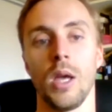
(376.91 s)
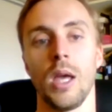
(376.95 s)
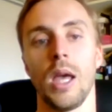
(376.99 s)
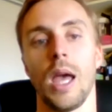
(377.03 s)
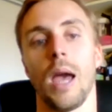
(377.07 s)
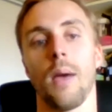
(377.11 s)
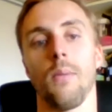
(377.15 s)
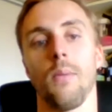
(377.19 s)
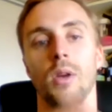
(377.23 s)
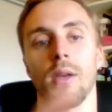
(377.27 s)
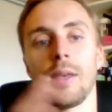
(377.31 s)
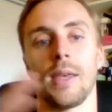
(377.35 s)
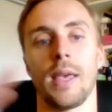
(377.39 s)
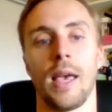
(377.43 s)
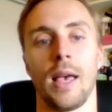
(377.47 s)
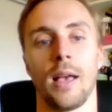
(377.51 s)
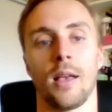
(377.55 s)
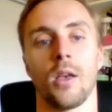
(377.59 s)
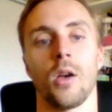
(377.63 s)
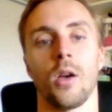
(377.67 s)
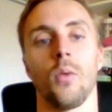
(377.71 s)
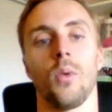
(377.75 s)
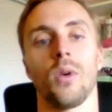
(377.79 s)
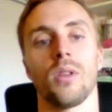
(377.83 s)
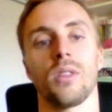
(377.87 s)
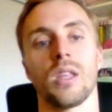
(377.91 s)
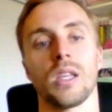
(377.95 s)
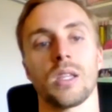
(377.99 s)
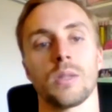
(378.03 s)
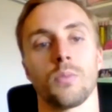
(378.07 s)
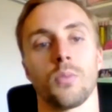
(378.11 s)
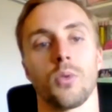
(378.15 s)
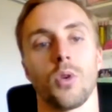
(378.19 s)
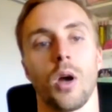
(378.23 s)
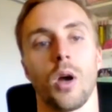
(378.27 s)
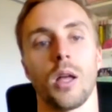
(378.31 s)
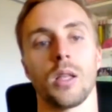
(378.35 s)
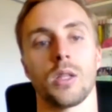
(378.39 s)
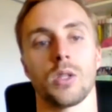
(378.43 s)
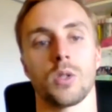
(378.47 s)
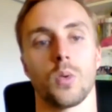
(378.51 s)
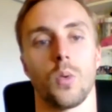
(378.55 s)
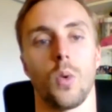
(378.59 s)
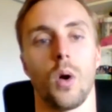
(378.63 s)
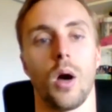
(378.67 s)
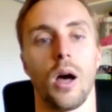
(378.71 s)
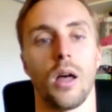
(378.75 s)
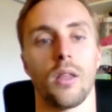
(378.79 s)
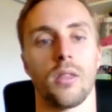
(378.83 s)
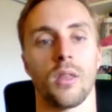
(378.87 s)
And we can't go with this broad
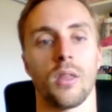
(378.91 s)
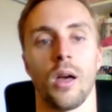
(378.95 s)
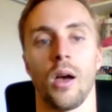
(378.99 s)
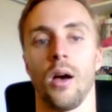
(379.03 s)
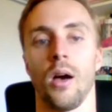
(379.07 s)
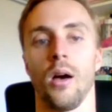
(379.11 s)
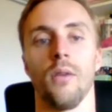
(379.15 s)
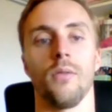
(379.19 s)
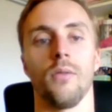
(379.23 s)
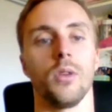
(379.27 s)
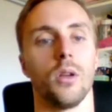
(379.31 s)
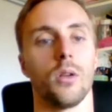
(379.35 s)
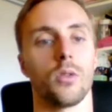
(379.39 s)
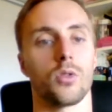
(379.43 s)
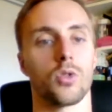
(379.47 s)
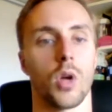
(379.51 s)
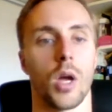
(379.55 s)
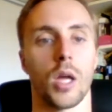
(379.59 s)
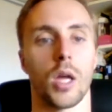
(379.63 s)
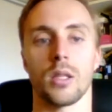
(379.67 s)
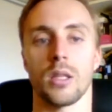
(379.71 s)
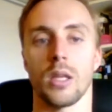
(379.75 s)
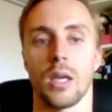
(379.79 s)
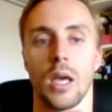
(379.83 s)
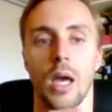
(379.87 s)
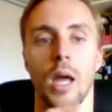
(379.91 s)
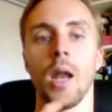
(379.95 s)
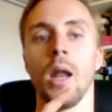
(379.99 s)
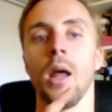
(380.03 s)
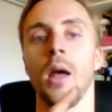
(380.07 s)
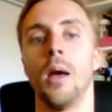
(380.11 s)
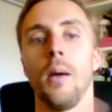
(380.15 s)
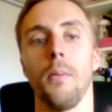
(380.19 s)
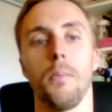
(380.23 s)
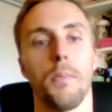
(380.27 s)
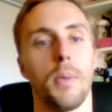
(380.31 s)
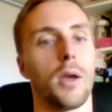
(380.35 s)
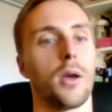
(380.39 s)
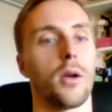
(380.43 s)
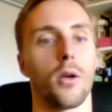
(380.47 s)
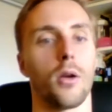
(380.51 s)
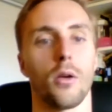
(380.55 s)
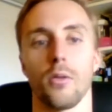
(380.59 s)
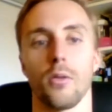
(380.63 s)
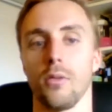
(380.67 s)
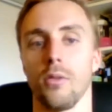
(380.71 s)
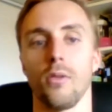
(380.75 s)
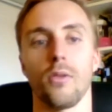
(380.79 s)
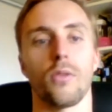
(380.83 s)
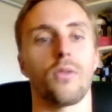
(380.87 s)
swath of, trying to get
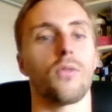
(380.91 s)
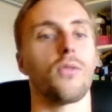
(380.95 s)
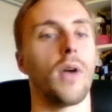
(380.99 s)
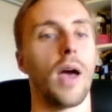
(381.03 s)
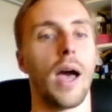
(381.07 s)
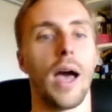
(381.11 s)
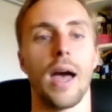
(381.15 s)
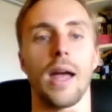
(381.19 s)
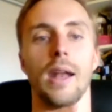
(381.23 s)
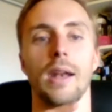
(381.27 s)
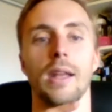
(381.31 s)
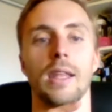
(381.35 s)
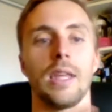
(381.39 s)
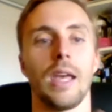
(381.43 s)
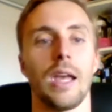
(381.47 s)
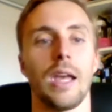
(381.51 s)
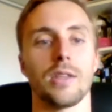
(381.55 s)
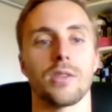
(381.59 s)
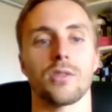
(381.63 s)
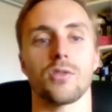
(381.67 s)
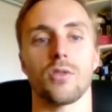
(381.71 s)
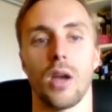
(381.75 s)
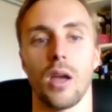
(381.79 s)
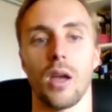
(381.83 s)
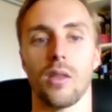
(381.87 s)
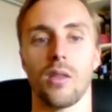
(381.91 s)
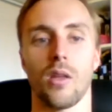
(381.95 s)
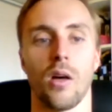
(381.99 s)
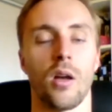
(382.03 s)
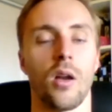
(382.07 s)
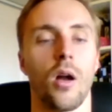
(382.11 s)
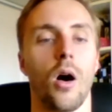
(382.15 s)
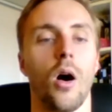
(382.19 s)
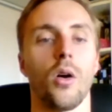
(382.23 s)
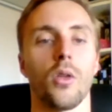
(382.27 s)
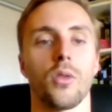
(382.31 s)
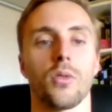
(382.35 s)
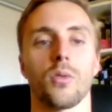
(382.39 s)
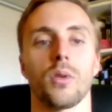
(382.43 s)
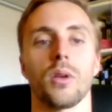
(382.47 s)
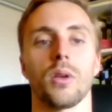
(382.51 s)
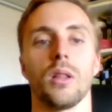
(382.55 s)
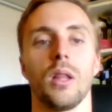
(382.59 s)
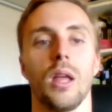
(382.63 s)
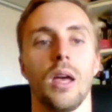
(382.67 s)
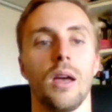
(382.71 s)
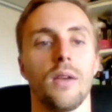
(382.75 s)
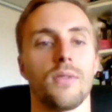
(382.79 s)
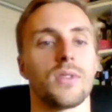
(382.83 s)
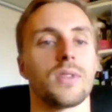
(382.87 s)
bigger, lose fat, gain strength on all 3
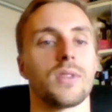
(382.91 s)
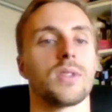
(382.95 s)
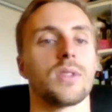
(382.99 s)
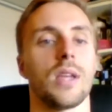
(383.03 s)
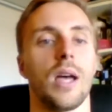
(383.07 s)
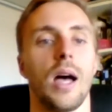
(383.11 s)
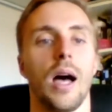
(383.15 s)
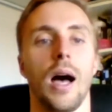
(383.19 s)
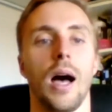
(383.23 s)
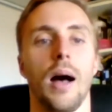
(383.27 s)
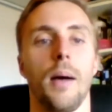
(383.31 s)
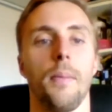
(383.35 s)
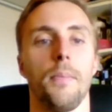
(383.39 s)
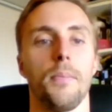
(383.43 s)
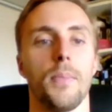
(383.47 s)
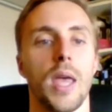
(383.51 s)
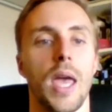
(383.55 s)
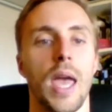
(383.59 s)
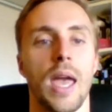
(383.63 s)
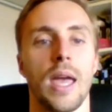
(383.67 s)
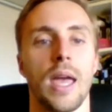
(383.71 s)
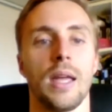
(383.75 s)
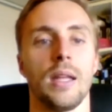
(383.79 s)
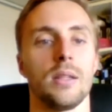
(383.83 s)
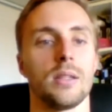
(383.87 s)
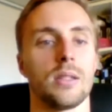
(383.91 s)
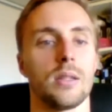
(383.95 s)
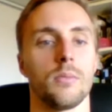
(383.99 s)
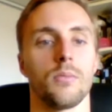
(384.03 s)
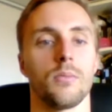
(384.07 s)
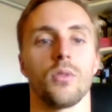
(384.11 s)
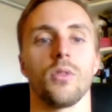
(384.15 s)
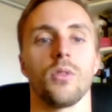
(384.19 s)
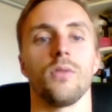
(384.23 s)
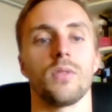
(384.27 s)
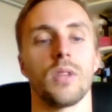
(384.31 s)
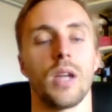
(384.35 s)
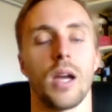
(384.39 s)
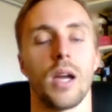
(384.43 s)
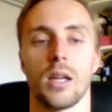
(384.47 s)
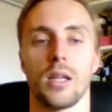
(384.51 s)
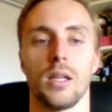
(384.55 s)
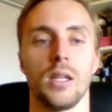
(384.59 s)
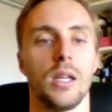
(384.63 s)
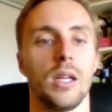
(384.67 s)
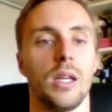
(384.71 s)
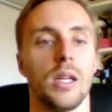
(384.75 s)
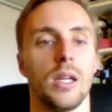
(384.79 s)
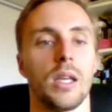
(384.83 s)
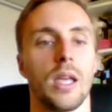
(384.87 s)
lifts, and improve
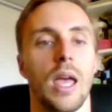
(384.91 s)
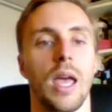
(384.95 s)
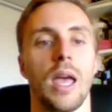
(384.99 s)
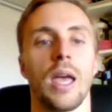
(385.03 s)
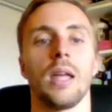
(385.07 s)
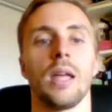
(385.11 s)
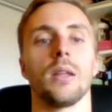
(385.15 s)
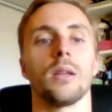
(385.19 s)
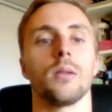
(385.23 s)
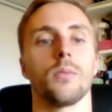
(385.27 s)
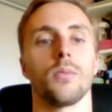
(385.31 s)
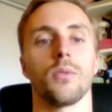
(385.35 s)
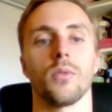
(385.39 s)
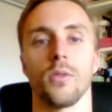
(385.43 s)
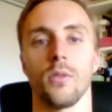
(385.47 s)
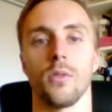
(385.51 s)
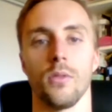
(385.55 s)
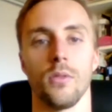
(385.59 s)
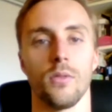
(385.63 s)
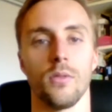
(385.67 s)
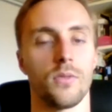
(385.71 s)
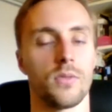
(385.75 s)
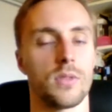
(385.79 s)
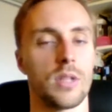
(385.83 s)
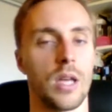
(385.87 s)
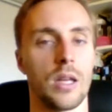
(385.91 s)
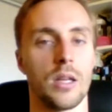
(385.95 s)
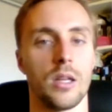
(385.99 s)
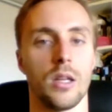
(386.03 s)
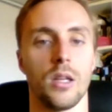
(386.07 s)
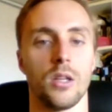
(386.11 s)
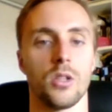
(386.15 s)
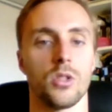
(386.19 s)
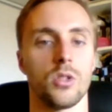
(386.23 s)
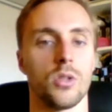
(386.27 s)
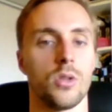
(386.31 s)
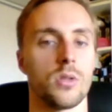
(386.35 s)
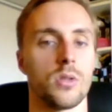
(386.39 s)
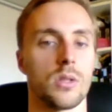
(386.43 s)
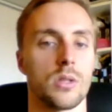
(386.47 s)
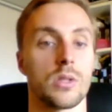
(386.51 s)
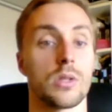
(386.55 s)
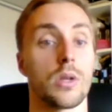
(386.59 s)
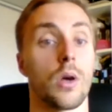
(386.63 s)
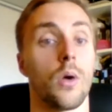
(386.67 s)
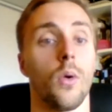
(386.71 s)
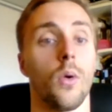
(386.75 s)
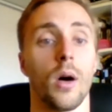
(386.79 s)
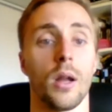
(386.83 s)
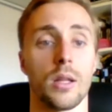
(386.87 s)
technique and improve tendon issues and
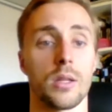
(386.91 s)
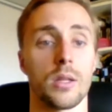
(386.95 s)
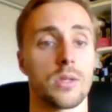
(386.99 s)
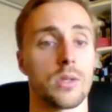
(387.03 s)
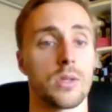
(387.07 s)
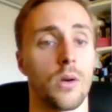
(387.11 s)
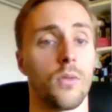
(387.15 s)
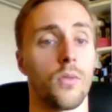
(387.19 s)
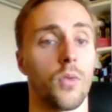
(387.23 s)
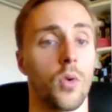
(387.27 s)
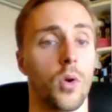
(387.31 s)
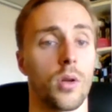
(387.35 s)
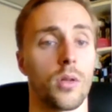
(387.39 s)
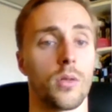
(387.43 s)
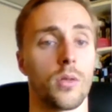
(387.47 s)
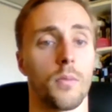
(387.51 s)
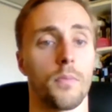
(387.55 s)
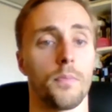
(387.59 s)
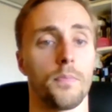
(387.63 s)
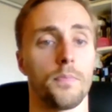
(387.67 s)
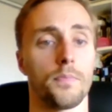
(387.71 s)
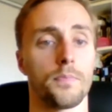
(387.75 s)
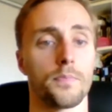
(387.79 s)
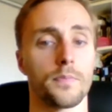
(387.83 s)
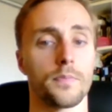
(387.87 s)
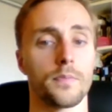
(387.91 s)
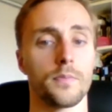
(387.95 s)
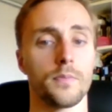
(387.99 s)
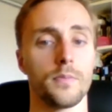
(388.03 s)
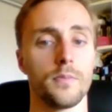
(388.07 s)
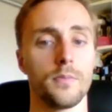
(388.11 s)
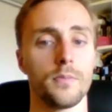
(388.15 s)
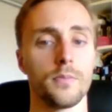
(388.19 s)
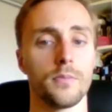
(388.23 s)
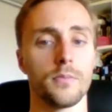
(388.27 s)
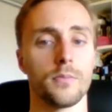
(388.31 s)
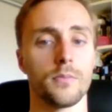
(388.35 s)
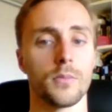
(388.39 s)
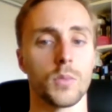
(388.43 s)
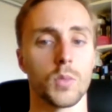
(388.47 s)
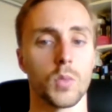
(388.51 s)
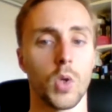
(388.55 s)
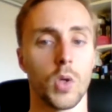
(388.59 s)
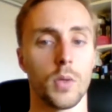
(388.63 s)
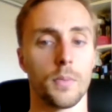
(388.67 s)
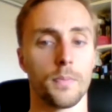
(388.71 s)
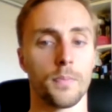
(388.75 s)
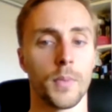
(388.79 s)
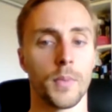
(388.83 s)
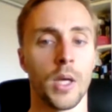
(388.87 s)
so on and so forth.
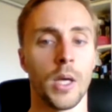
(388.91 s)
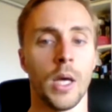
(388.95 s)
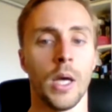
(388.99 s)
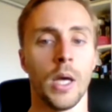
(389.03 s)
Cool.